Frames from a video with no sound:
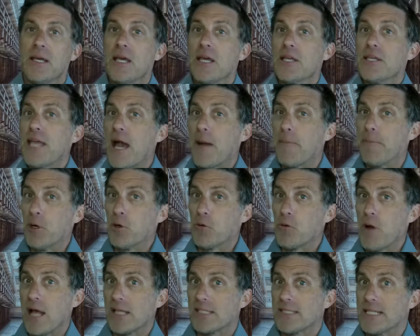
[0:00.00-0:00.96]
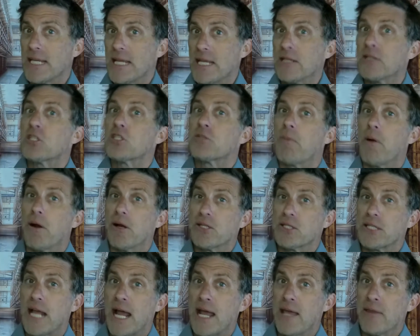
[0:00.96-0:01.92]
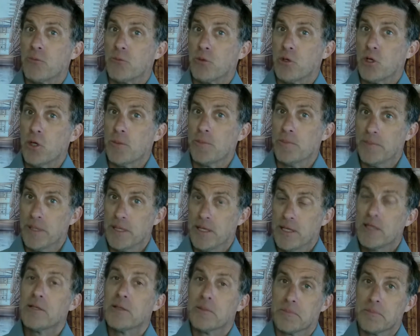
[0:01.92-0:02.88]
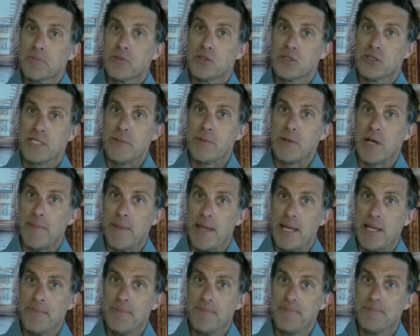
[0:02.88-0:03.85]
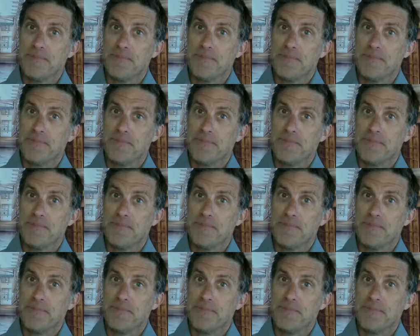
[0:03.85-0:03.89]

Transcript: Yeah, Bill Rothstein, smartest guy in the room. See what I mean?